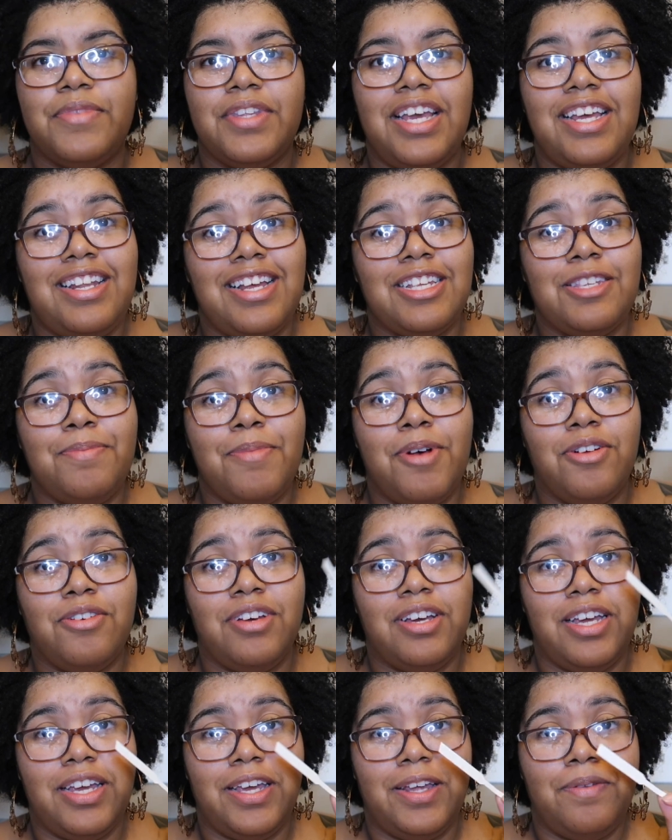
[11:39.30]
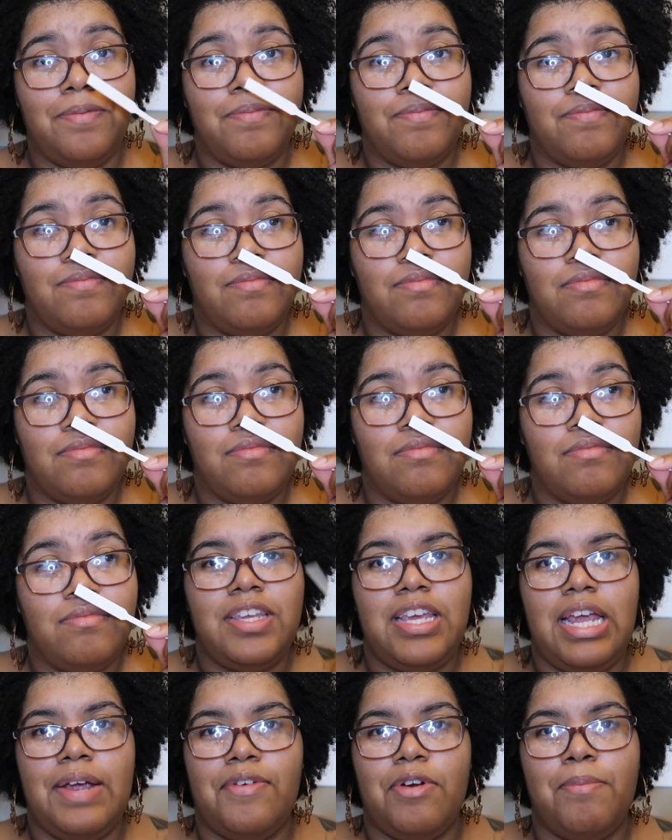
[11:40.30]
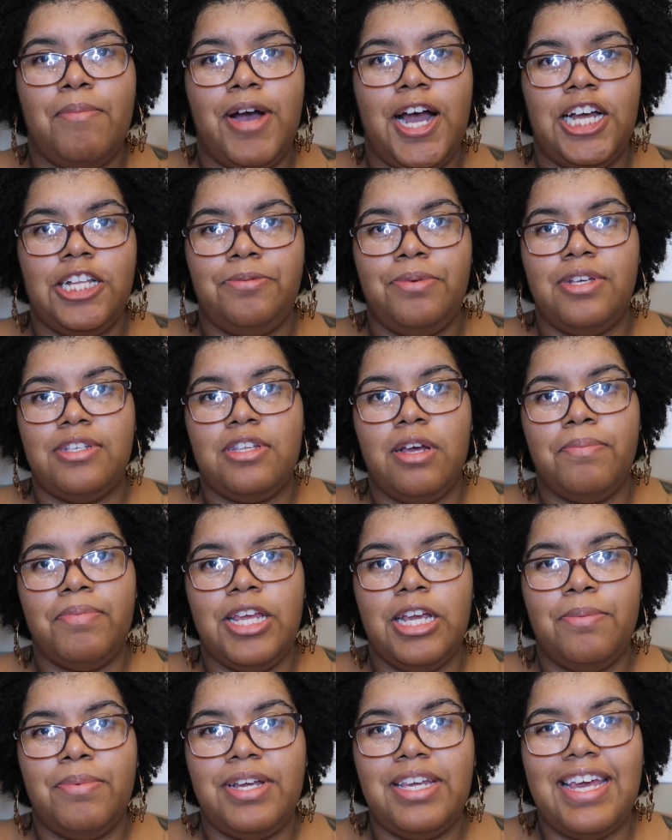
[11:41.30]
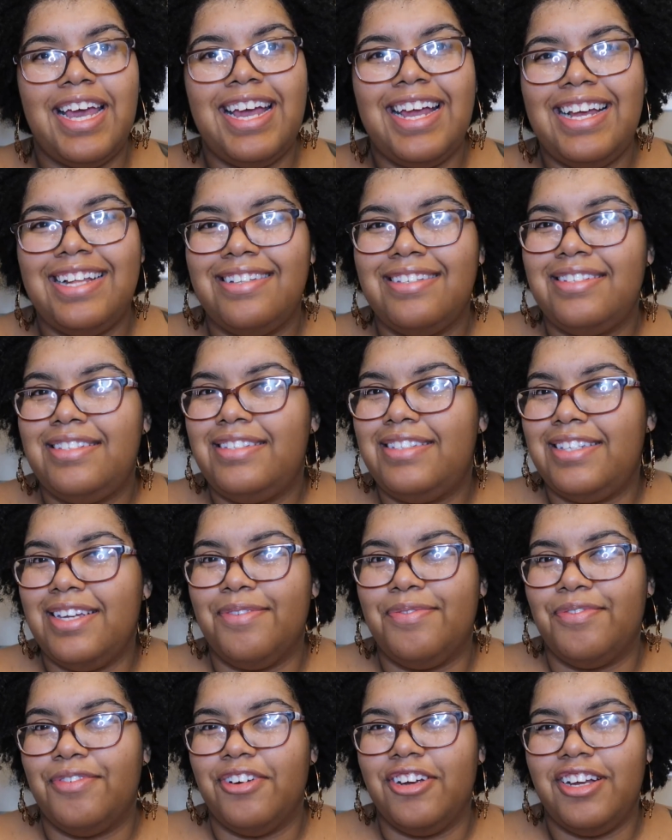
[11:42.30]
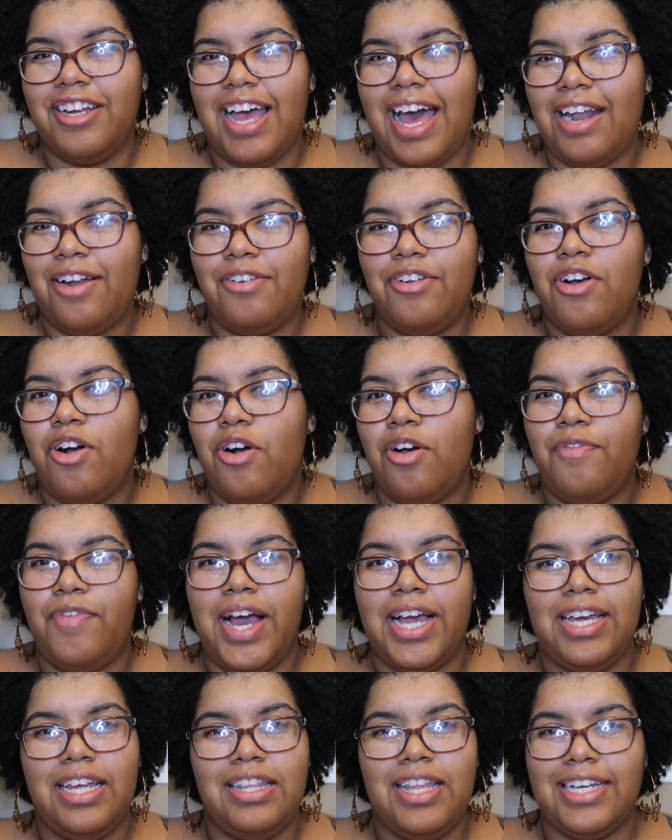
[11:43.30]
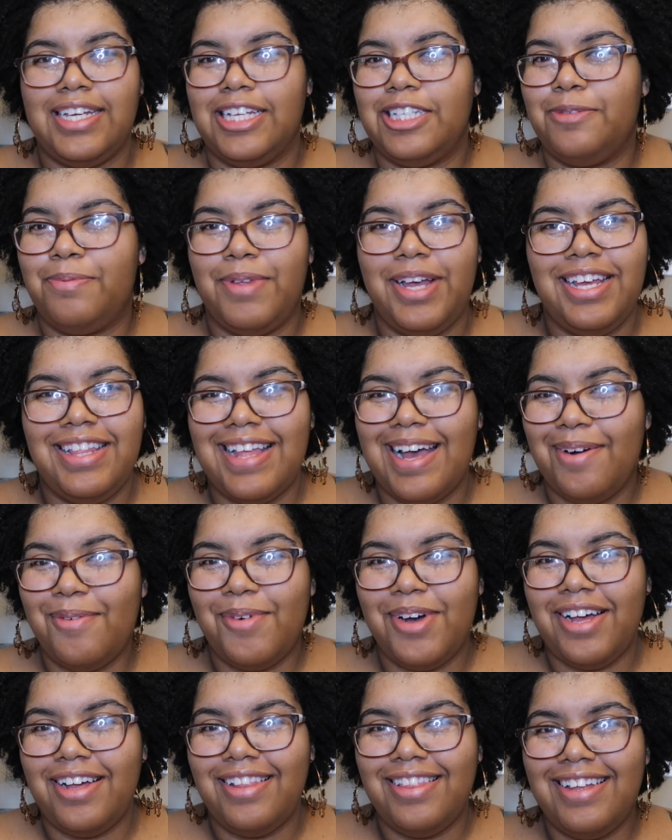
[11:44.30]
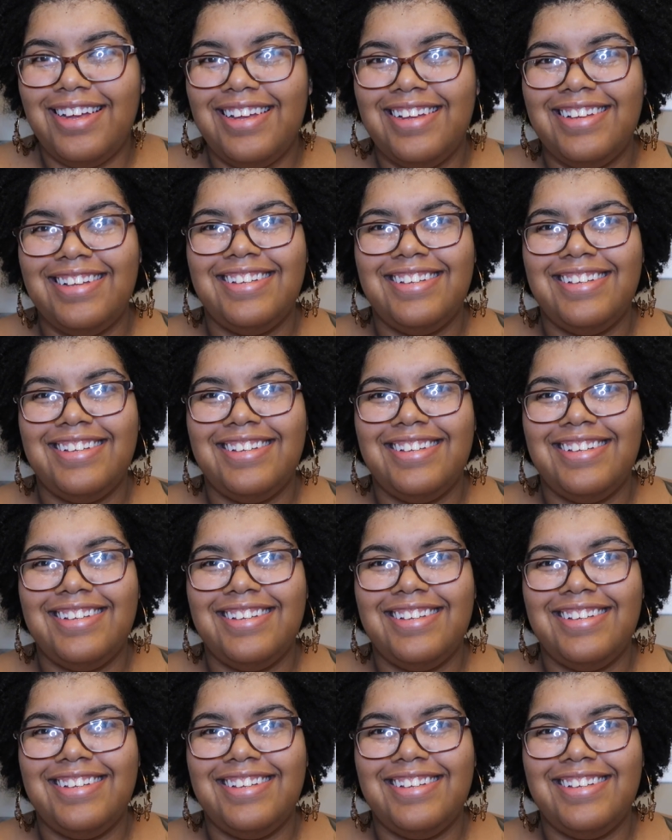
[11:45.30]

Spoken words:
It does smell good. It reminds me of something, but yet it's different. I don't know if I can like explain that well.